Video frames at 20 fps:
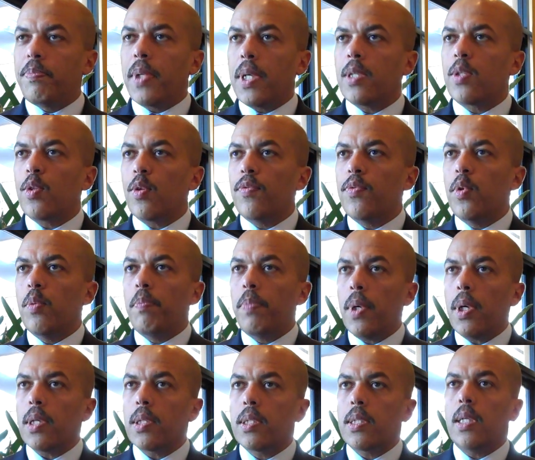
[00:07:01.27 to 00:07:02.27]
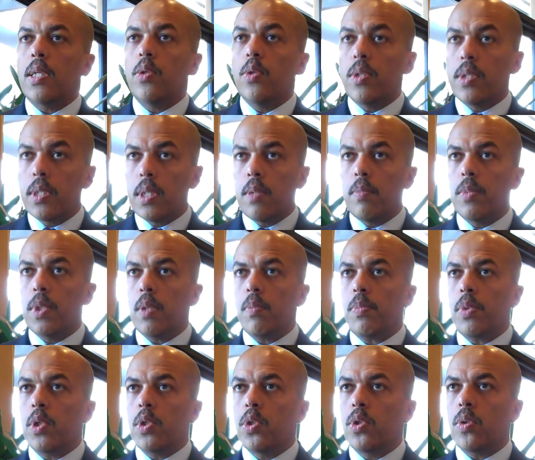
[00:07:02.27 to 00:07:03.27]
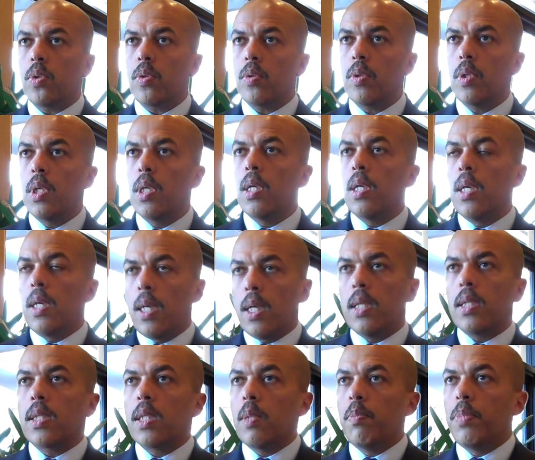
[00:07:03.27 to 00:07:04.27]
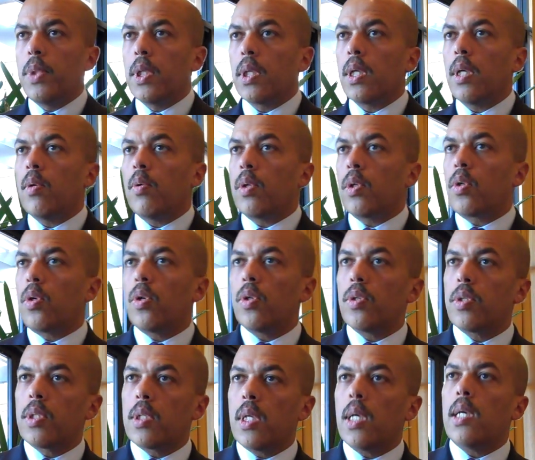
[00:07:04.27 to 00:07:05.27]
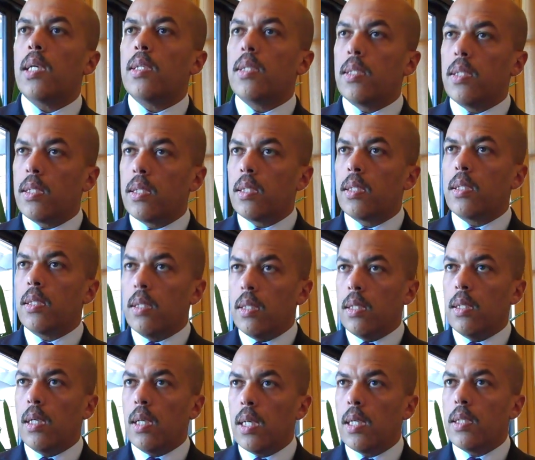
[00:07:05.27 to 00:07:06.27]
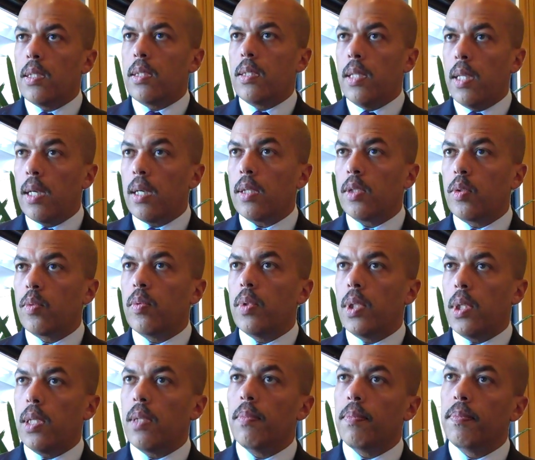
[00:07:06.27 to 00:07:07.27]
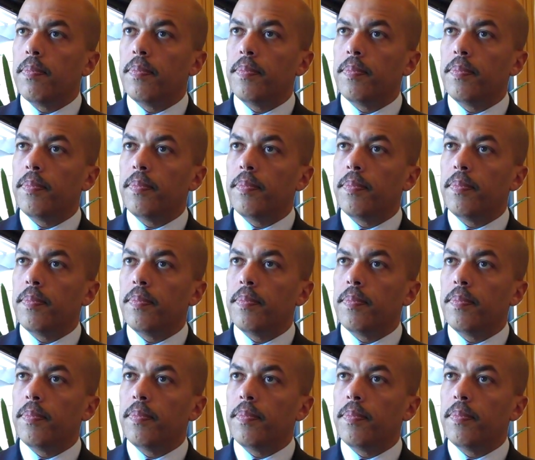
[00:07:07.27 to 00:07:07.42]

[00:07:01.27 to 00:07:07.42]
part of the part at the same temperature, and keeping our cost as they are today.